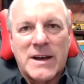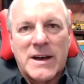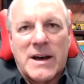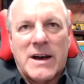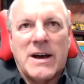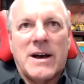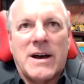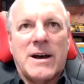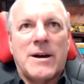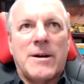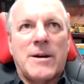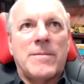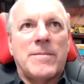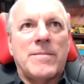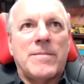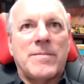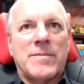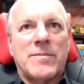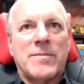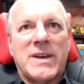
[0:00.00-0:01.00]

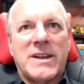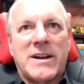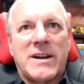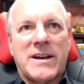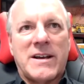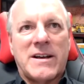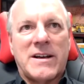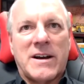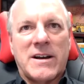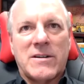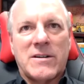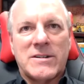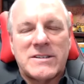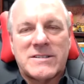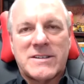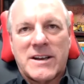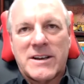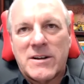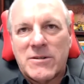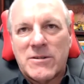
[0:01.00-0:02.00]
But I always
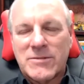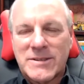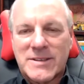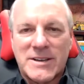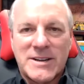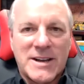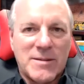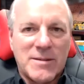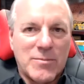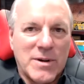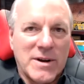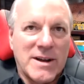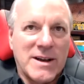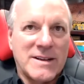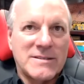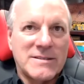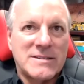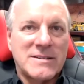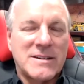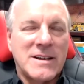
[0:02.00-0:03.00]
say go with the name
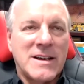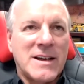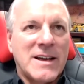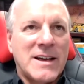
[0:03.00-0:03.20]
brands,